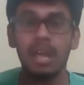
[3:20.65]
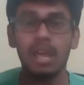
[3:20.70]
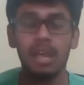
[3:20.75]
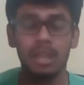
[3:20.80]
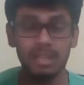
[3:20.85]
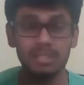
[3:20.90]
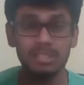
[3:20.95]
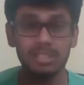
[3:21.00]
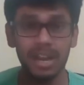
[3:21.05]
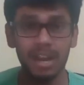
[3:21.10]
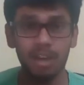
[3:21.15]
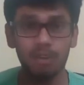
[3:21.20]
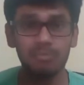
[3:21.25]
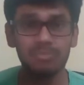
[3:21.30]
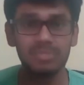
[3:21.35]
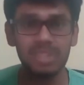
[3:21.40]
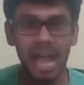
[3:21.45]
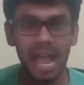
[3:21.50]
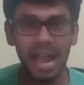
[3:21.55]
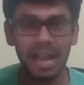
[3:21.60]
Instead of
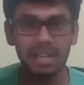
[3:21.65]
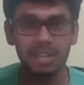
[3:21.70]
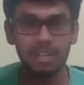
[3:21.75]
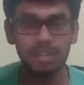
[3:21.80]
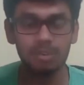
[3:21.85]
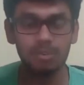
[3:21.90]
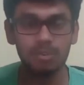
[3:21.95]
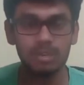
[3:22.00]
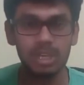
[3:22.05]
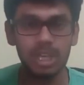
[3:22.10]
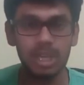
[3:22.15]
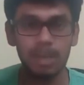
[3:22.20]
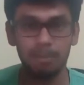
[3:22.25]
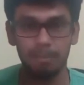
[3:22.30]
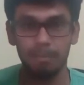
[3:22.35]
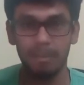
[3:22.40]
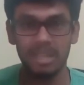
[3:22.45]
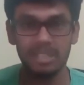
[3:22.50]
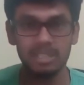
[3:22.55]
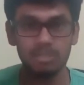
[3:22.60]
that, you keep
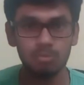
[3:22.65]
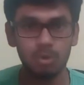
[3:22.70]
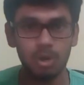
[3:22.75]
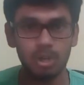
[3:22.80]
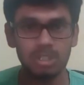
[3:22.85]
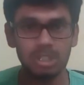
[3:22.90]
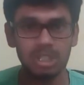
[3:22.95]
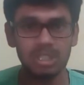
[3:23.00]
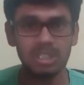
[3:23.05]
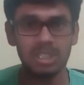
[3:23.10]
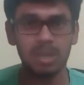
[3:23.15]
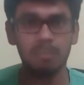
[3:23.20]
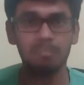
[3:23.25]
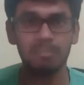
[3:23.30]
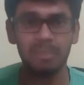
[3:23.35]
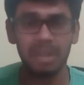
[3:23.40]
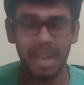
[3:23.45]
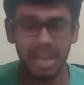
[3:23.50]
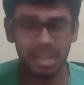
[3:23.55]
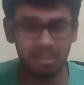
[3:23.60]
binge watching some
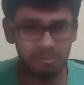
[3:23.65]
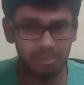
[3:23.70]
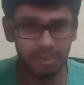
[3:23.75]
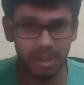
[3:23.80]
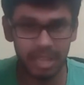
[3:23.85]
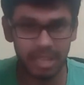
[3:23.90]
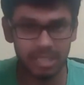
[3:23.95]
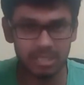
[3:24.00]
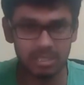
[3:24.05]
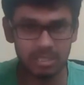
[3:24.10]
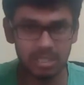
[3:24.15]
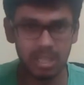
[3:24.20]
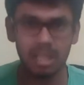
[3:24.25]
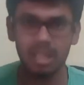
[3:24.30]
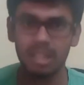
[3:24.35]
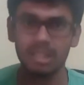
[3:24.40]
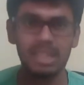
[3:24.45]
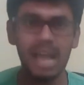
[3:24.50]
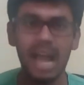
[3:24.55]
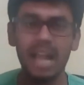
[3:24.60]
Netflix.
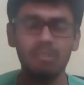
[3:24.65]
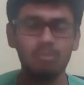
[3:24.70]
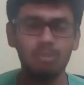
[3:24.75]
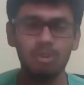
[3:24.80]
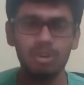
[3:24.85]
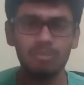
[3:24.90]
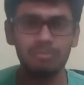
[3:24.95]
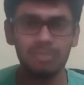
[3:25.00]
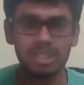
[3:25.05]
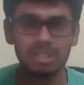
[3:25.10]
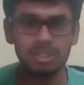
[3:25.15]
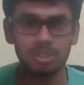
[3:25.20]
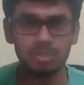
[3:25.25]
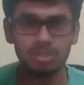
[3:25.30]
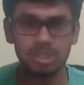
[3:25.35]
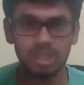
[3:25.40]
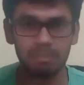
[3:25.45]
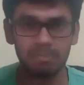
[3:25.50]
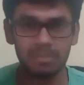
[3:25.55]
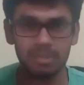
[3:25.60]
That won't fetch you
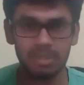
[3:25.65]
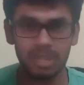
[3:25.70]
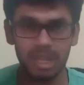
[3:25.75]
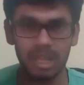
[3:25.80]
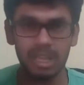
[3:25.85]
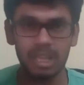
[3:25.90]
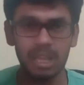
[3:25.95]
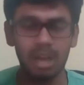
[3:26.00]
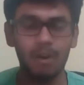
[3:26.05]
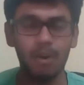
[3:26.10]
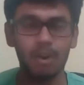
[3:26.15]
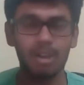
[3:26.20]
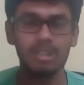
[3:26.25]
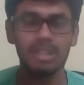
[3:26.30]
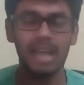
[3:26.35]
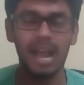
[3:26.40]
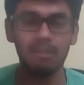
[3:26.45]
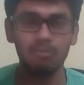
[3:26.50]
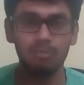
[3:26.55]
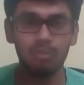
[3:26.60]
something, or
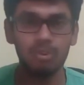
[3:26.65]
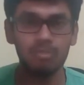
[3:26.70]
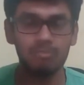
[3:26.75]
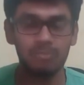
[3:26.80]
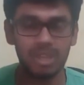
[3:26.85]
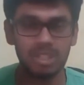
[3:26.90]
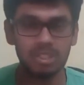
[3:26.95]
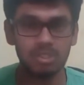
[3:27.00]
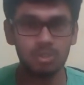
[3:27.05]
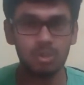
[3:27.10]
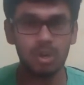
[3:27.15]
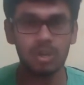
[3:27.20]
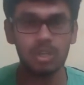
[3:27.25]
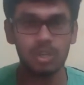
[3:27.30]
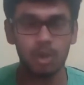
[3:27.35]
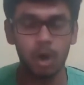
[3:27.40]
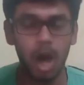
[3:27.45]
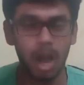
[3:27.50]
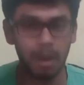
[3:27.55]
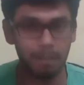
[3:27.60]
that won't fetch you
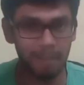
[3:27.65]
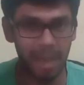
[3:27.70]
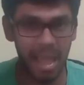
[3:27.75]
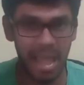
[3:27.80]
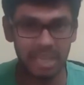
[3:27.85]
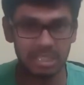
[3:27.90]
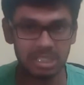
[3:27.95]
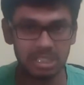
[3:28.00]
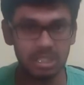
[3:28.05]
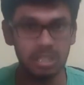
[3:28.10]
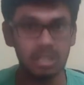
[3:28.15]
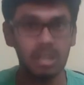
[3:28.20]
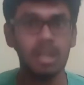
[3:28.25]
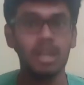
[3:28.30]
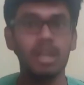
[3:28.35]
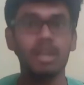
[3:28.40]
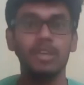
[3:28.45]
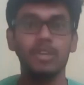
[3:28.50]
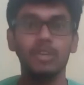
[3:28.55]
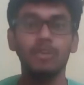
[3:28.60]
your passion.
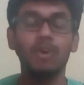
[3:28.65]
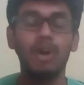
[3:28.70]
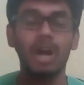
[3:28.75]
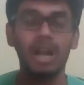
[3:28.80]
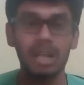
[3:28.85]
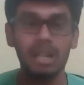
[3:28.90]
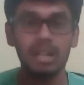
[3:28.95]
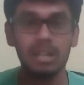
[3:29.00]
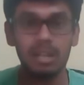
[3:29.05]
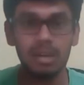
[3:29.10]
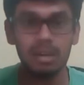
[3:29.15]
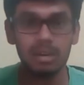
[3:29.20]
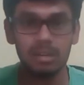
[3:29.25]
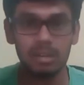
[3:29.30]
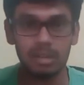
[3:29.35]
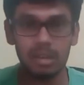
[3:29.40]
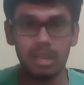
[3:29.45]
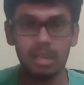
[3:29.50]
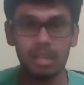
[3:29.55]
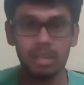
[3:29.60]
You gotta
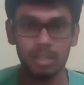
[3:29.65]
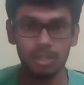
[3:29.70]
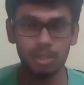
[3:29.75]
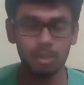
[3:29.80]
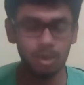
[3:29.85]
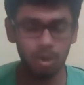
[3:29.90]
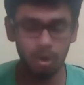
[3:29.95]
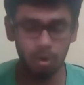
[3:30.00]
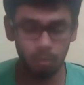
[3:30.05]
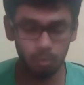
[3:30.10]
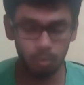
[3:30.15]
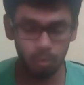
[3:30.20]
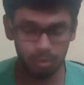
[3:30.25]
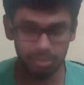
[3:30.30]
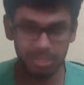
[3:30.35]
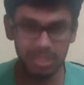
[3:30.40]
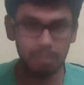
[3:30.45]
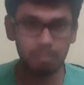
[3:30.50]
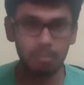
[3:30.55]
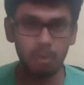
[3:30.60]
learn. You know,
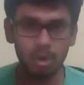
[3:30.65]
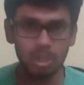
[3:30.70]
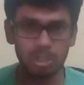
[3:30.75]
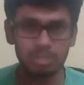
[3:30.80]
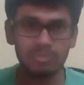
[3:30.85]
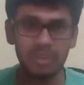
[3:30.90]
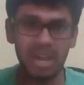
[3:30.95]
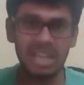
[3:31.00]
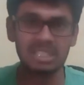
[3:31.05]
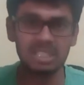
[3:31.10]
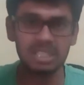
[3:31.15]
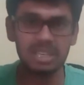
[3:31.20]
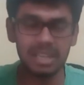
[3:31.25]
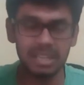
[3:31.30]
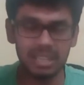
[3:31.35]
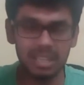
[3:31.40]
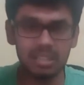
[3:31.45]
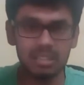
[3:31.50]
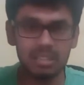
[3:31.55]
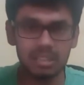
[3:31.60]
the most
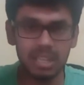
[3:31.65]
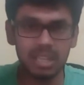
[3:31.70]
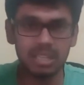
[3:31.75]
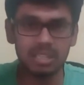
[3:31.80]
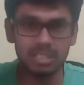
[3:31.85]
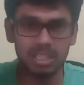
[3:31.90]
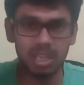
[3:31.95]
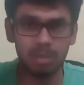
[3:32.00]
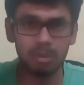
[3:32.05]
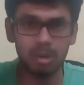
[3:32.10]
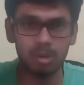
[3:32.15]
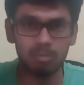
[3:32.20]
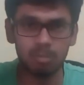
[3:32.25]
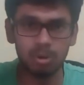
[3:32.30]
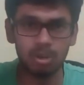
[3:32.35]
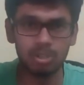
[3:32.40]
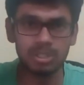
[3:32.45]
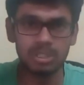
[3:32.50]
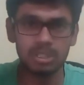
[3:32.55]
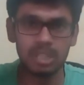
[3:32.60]
fascinating things about
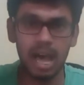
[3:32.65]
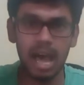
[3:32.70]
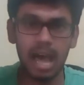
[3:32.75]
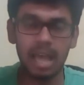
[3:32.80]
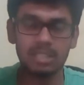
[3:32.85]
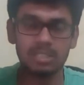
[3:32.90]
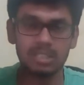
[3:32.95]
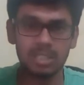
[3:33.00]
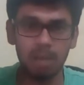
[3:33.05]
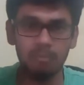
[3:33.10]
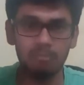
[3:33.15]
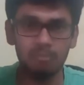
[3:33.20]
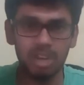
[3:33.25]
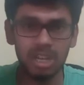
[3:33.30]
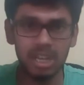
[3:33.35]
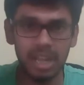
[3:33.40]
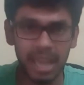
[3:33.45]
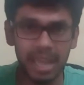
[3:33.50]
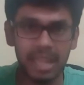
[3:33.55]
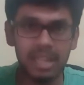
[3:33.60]
books are
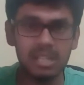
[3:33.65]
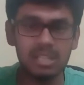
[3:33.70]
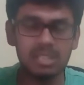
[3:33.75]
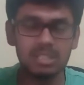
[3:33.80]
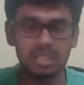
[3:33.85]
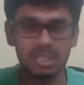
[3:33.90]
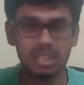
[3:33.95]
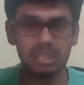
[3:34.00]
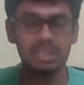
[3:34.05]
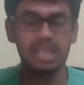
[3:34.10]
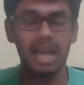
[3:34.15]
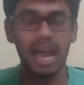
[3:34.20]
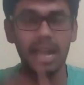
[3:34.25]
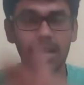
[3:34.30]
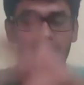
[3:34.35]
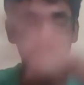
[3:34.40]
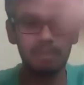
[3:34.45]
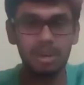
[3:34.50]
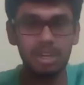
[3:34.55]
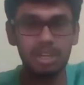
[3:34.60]
someone else in
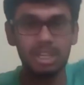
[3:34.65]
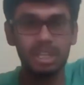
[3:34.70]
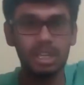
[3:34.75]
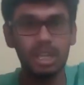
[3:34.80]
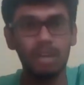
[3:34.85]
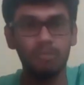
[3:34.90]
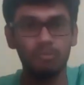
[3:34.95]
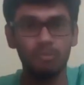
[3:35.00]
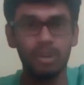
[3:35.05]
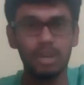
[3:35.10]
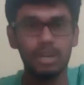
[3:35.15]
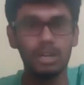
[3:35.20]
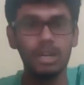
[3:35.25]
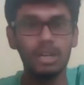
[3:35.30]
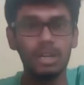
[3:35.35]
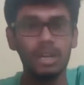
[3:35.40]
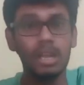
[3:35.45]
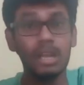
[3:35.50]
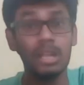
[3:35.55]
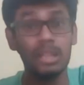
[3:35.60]
that particular world,
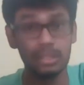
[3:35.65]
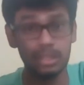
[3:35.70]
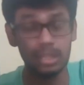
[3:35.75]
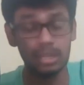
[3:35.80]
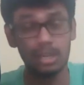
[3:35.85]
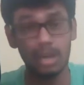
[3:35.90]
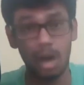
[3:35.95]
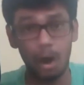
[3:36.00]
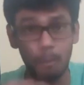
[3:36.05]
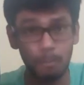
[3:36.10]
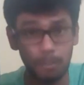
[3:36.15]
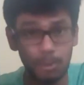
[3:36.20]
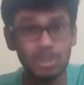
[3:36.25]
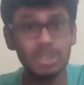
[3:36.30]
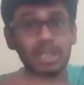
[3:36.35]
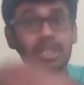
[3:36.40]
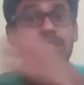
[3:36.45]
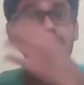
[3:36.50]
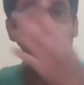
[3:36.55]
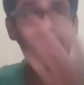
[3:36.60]
the
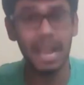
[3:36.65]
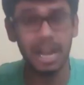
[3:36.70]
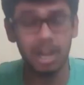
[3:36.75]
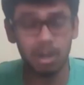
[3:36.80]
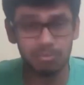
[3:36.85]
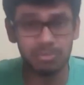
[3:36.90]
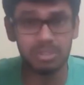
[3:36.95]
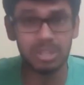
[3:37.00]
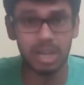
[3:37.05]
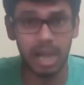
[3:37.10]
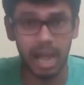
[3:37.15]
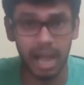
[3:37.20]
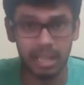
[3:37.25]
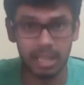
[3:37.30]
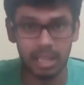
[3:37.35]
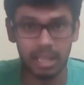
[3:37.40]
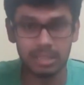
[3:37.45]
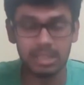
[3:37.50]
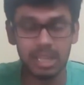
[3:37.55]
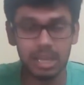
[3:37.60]
opposite side of the
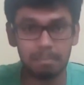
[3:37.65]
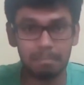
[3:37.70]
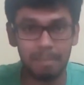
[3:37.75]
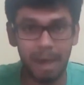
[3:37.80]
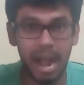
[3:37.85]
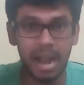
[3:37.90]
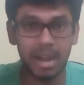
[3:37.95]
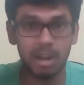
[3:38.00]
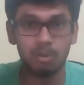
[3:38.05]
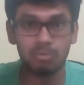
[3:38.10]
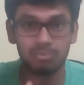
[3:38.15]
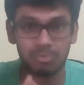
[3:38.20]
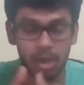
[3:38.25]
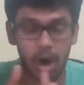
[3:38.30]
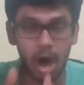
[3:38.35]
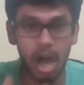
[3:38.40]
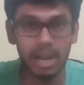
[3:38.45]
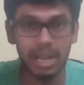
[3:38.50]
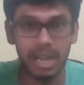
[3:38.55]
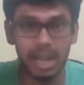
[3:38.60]
other part of
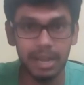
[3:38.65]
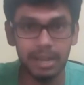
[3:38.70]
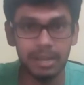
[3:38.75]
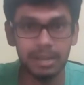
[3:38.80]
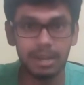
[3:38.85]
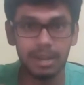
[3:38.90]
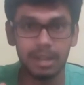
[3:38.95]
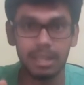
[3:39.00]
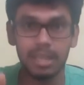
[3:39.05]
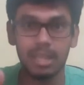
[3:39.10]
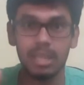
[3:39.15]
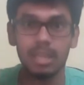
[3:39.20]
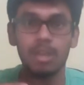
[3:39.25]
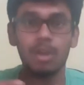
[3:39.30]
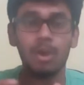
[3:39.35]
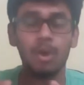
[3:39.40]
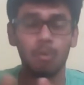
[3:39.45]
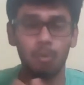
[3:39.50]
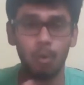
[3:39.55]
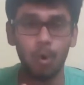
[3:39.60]
your country,
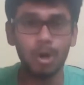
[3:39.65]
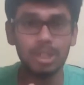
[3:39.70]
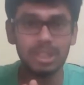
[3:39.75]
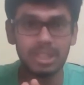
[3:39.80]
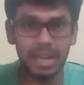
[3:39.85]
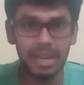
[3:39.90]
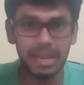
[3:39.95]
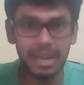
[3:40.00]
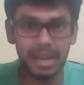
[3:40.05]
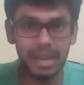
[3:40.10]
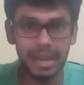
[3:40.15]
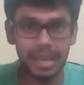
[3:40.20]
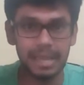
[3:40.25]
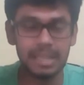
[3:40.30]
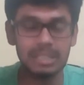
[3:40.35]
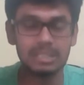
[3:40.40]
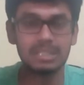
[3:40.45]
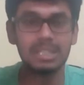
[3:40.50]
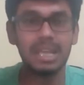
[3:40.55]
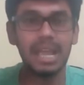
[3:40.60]
what they did
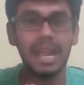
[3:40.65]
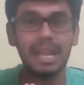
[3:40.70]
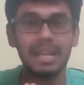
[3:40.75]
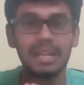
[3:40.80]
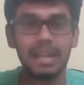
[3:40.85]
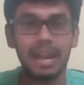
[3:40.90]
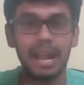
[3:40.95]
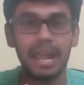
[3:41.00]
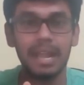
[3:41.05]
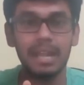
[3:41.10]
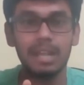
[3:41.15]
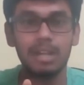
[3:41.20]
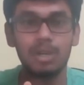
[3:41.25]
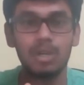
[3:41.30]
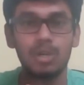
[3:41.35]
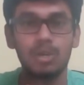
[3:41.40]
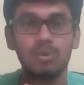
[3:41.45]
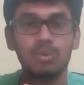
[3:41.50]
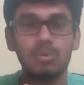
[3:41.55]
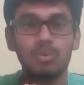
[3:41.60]
is they tried
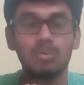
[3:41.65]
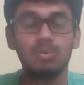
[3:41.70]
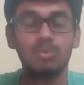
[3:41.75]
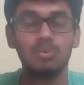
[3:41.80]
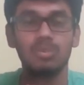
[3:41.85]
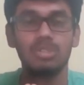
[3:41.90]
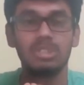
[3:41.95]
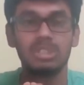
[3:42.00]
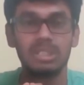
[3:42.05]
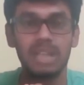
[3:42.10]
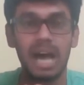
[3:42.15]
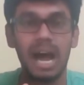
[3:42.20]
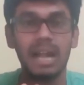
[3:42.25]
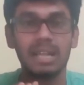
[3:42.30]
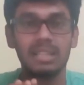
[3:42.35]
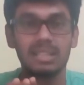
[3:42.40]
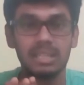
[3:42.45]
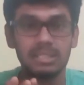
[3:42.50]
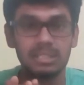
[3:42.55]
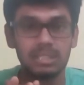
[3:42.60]
to
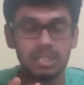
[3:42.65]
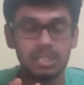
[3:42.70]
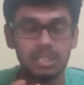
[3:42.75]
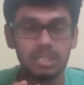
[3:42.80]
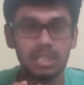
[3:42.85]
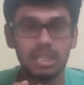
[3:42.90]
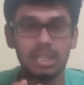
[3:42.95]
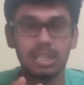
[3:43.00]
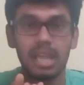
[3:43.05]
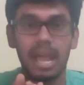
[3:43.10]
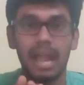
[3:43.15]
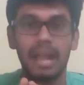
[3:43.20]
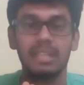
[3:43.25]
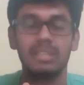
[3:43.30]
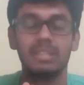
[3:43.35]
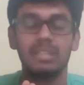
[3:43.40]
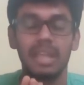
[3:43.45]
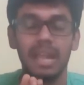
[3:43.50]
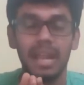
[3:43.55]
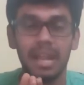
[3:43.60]
start the journey
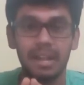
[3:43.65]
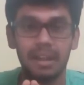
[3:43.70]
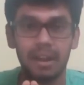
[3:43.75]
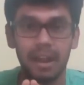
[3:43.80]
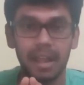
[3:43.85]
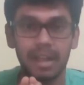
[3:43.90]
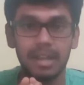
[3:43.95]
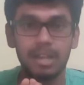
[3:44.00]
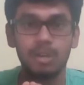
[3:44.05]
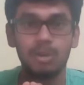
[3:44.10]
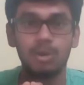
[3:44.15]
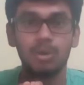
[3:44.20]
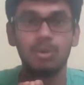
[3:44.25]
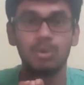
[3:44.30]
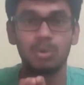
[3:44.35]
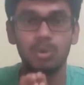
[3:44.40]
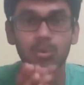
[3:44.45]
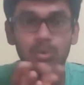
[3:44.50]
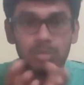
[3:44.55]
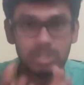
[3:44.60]
and they tried to
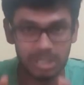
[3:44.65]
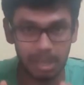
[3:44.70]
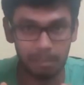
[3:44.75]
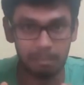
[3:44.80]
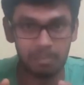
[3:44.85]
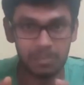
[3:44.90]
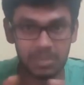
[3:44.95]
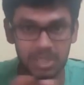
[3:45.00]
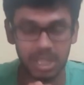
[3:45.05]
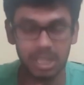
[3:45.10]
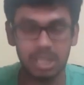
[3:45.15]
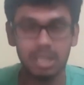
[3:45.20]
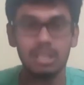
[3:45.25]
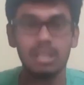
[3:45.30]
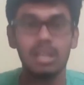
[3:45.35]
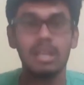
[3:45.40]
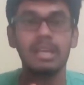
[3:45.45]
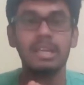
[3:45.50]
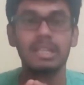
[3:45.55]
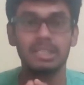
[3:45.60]
do
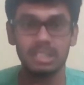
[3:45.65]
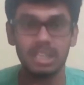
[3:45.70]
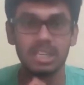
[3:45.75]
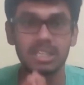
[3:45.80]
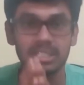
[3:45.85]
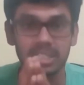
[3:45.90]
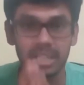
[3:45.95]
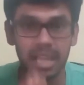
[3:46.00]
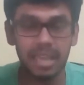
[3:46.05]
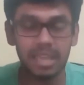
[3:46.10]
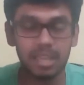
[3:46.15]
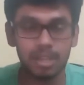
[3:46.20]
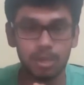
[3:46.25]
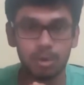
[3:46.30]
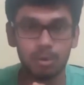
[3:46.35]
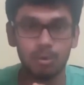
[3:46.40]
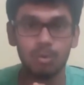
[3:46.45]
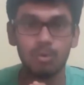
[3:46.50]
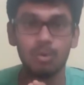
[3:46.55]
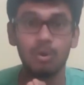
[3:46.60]
something just like
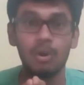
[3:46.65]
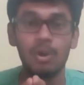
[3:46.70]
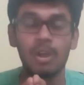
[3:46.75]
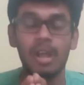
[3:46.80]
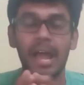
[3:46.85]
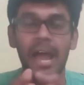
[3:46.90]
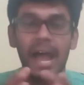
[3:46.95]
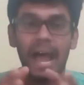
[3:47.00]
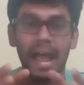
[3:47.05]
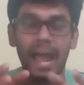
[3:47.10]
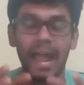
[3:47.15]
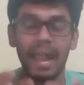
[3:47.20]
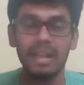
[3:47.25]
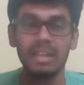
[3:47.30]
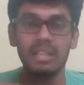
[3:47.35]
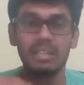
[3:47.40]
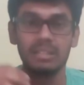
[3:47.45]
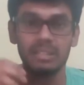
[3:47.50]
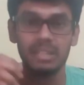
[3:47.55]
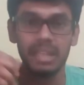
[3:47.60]
you,
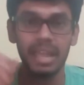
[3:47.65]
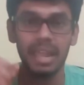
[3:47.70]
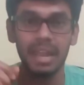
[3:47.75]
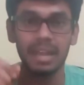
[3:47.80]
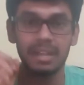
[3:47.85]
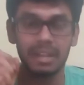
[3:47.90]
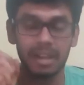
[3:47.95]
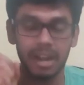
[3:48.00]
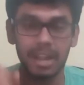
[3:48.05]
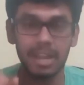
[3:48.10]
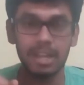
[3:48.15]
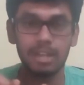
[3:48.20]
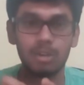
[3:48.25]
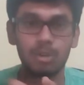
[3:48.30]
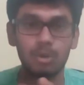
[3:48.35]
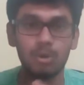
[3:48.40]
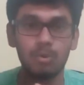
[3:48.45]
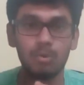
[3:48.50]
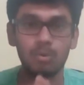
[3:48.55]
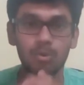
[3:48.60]
and they tried
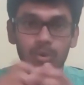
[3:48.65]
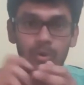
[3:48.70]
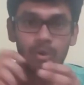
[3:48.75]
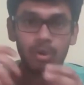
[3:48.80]
to